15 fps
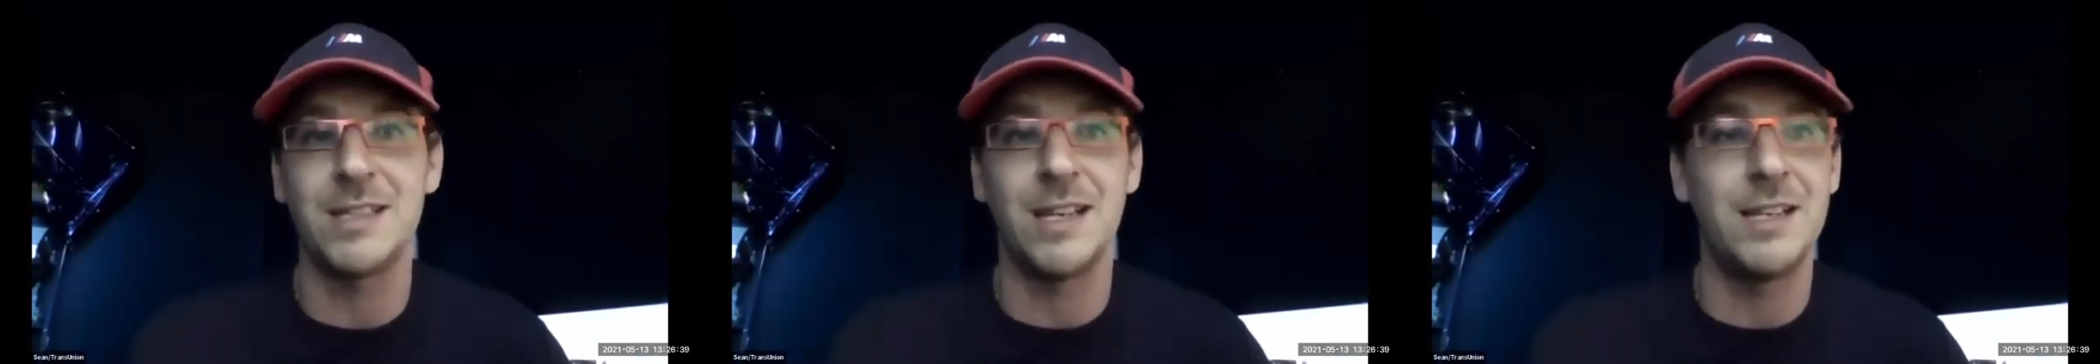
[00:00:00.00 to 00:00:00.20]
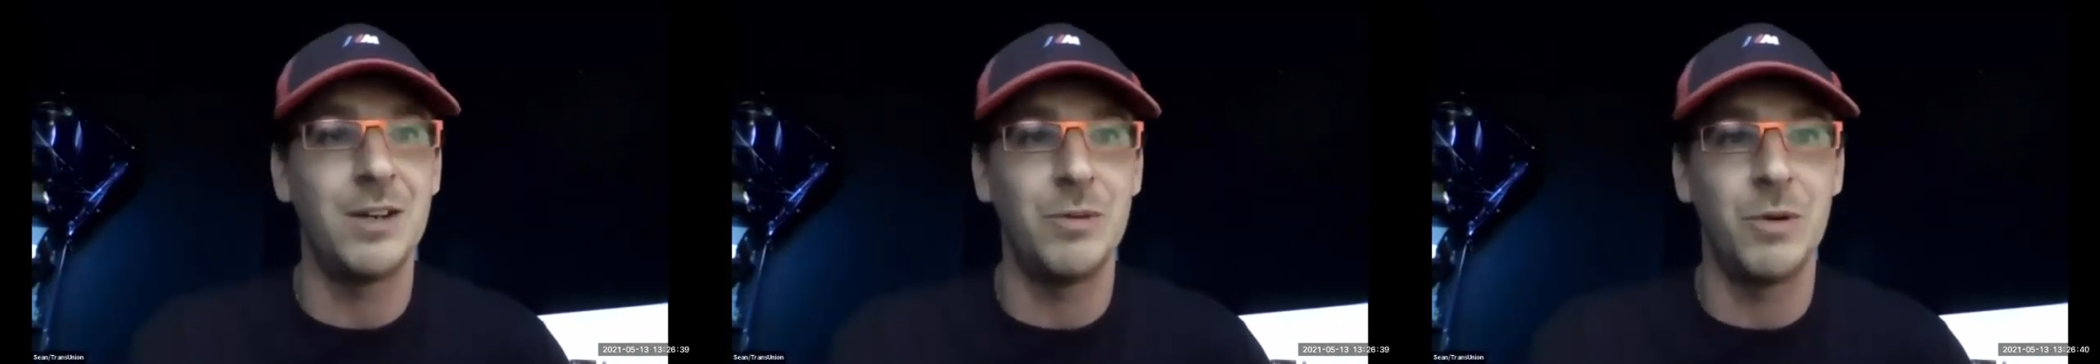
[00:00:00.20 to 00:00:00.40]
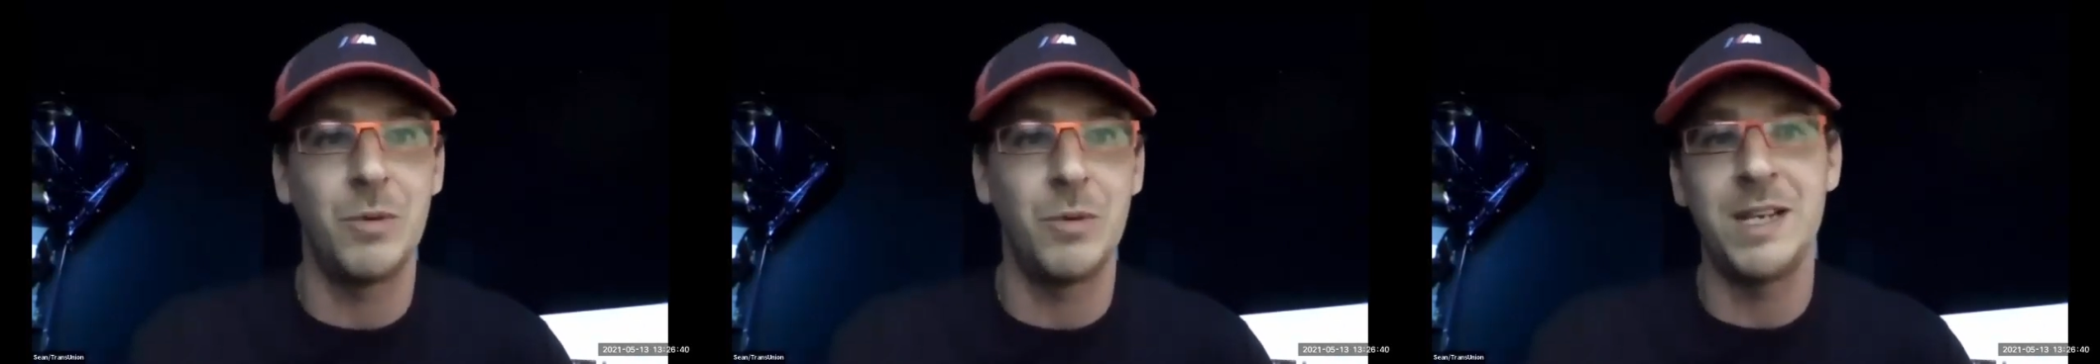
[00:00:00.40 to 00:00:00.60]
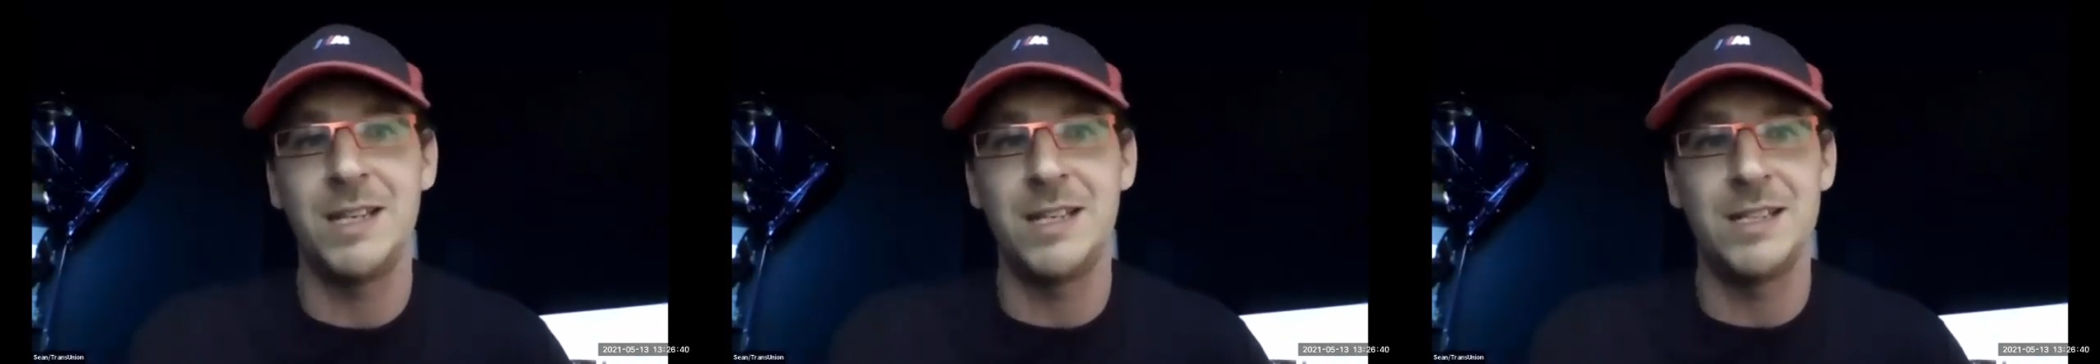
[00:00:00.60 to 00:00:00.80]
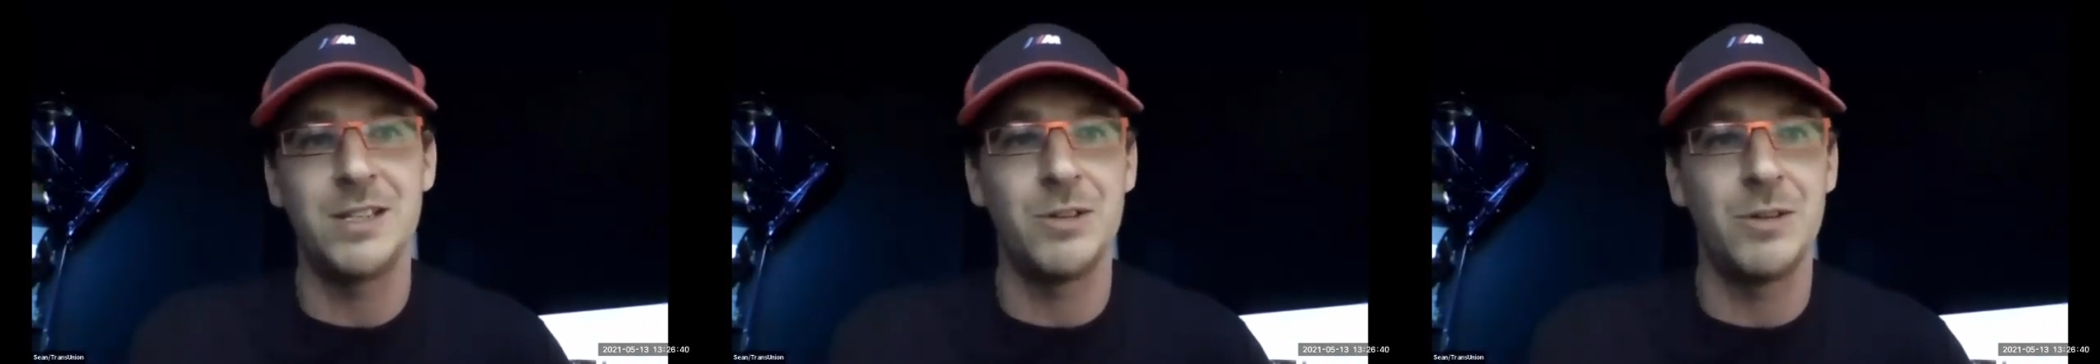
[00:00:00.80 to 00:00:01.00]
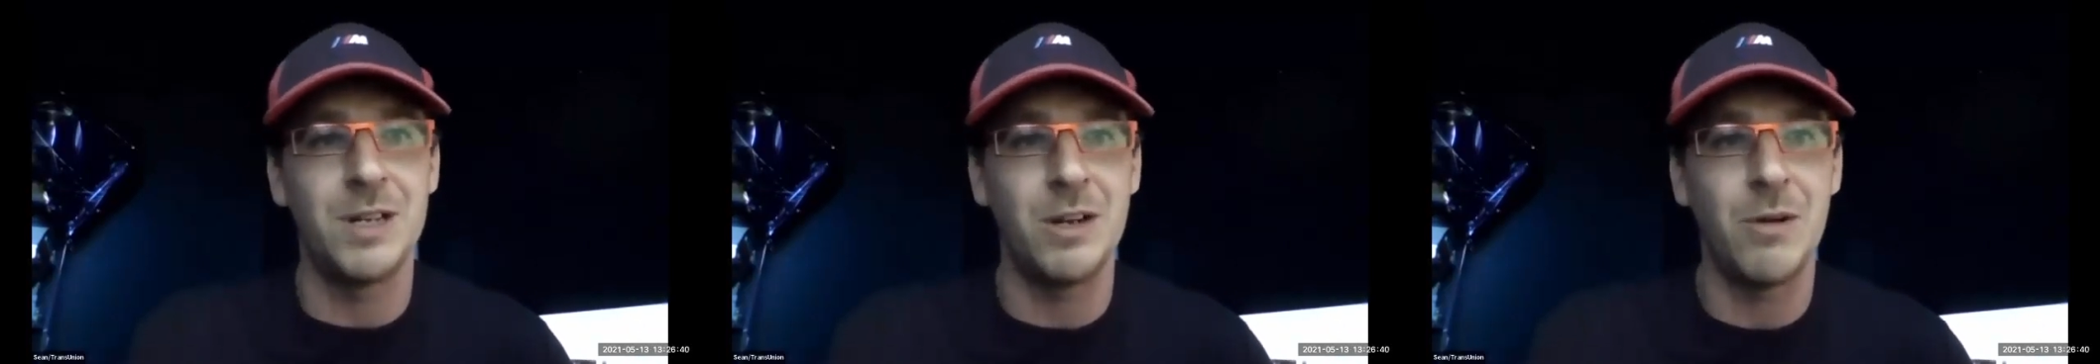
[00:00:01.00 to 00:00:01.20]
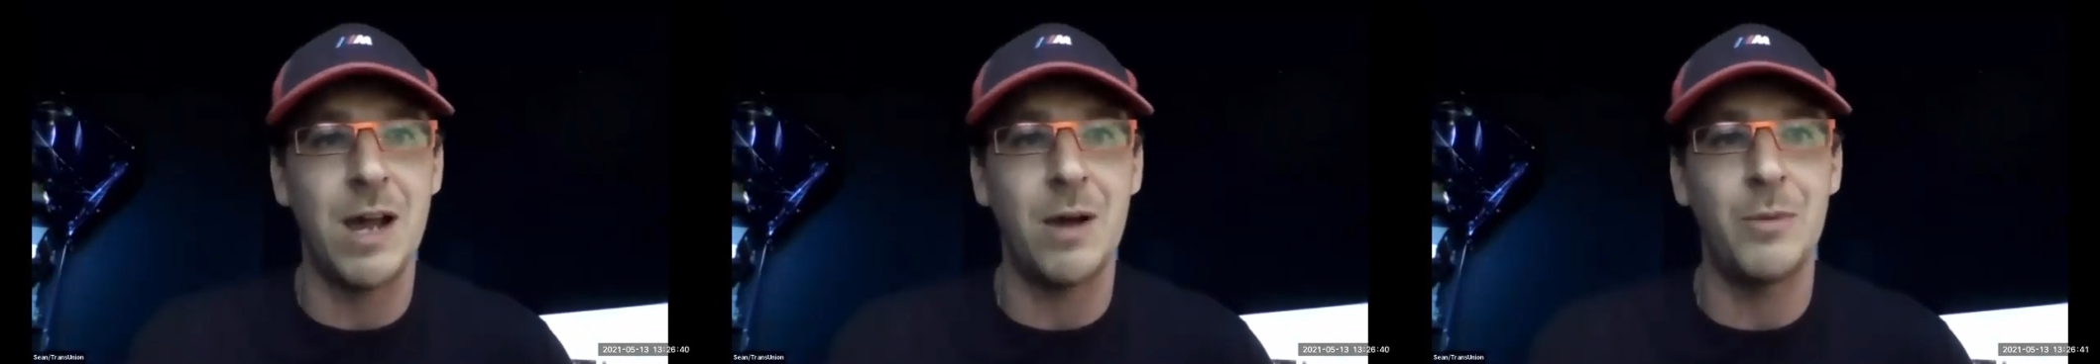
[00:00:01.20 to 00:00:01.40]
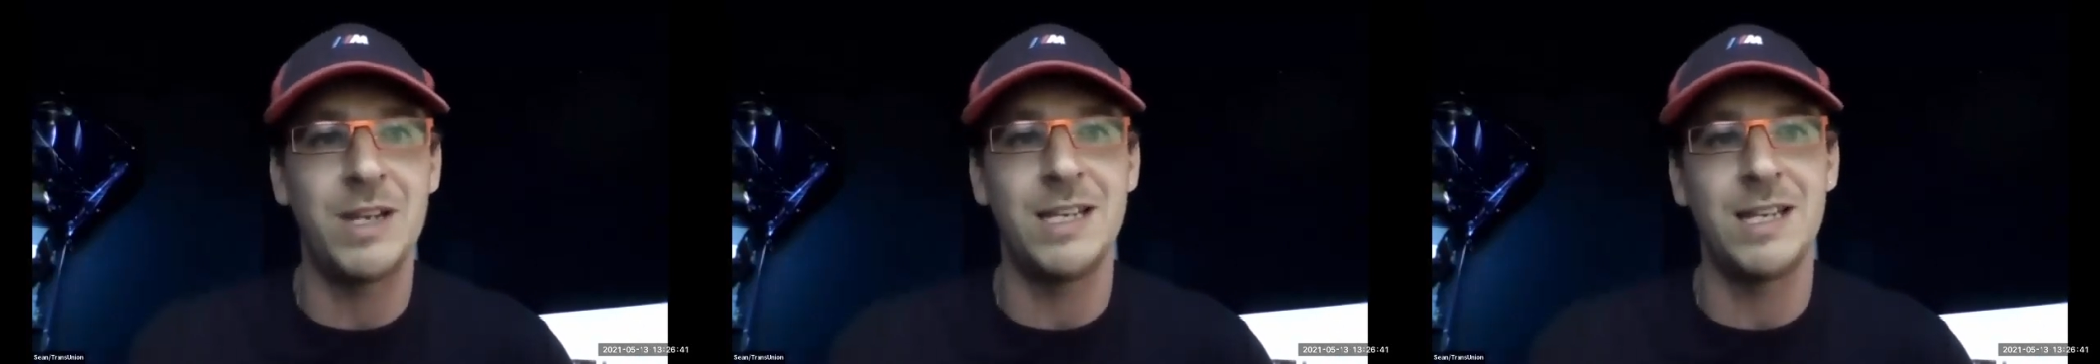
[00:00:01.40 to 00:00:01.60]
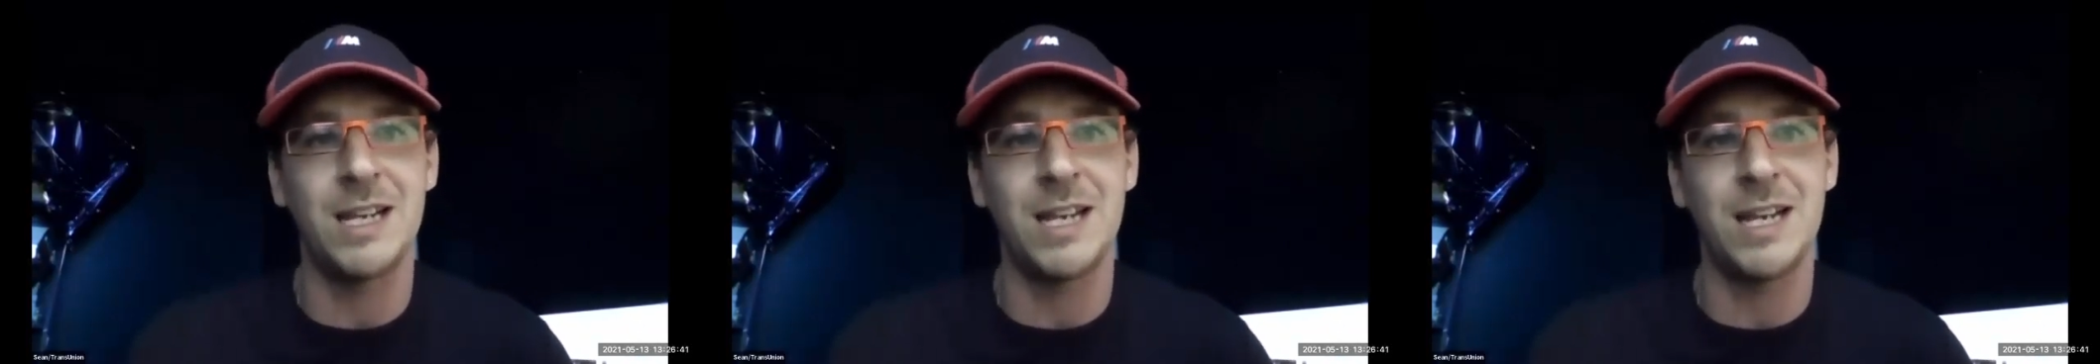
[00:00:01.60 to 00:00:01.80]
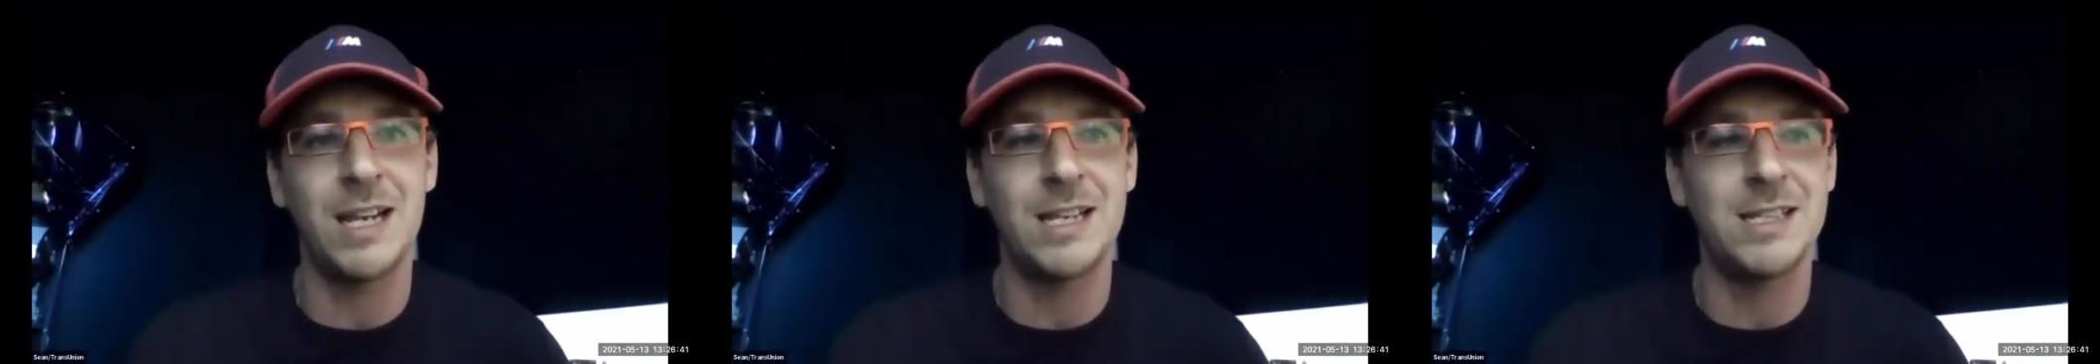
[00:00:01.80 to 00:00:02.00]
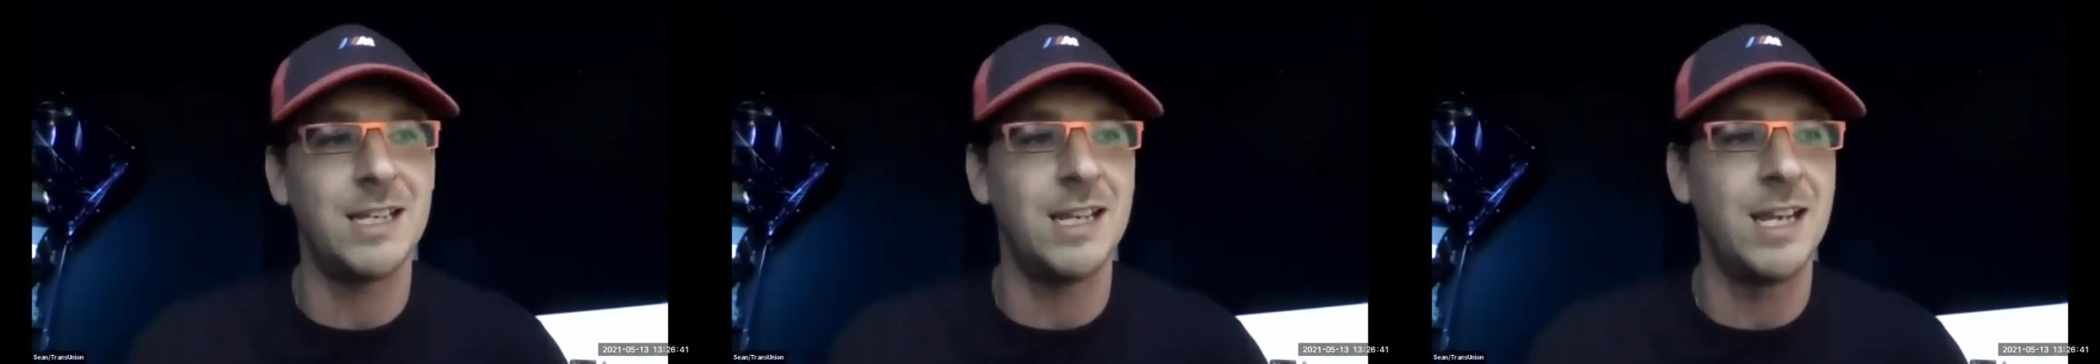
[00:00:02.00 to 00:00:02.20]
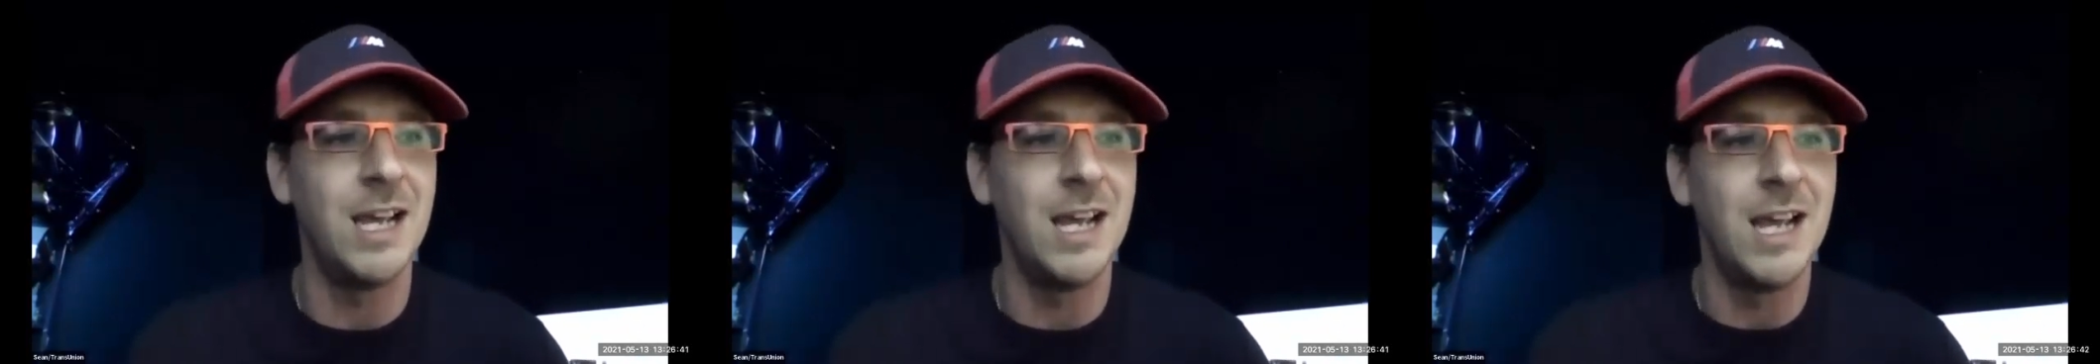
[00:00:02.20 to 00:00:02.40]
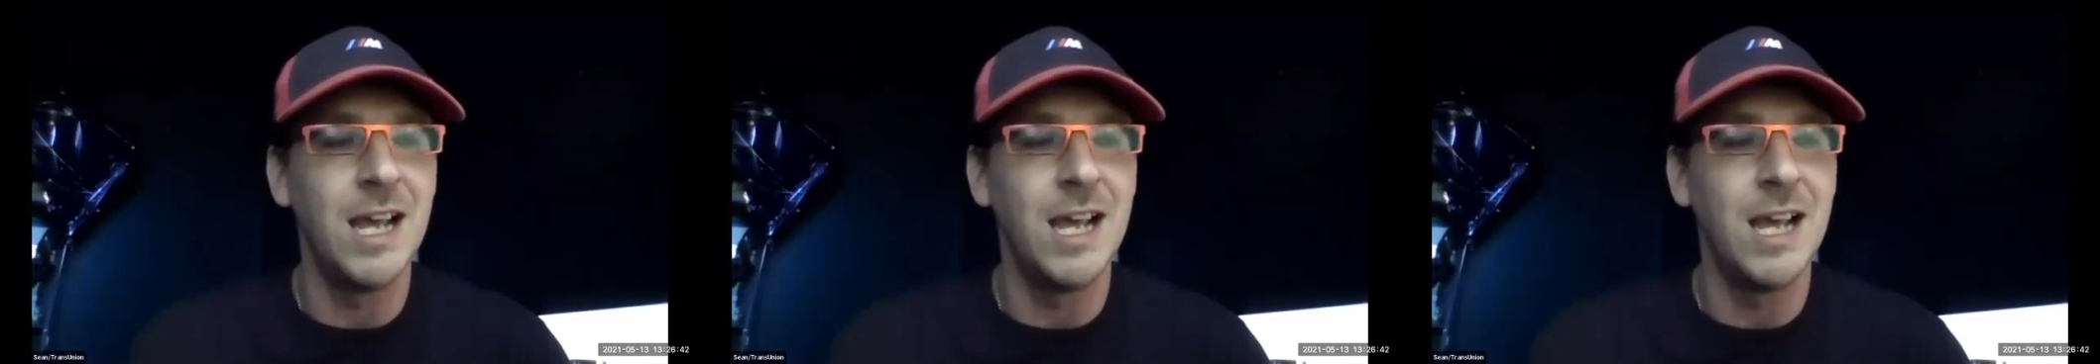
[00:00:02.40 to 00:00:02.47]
I know what we need to do. I know how we need to connect it.